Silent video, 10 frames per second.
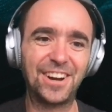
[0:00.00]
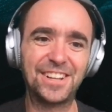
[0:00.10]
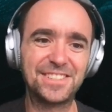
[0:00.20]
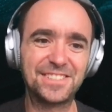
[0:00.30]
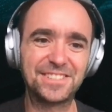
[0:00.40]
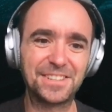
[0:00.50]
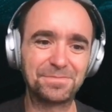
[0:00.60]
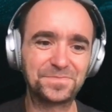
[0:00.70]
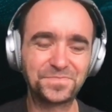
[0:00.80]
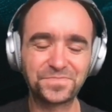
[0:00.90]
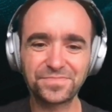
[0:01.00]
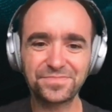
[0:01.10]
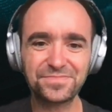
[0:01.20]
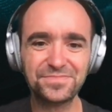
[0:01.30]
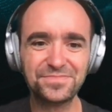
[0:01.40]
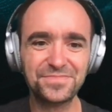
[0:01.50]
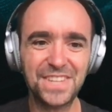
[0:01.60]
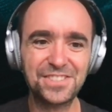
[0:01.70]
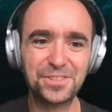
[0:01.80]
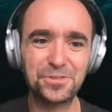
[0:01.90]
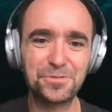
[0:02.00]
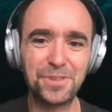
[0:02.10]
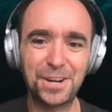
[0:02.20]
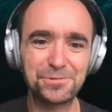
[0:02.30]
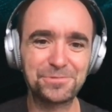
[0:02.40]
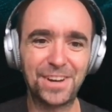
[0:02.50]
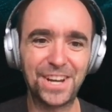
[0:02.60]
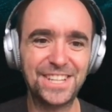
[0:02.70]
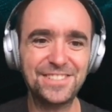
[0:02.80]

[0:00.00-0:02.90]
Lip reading: file system. So how to find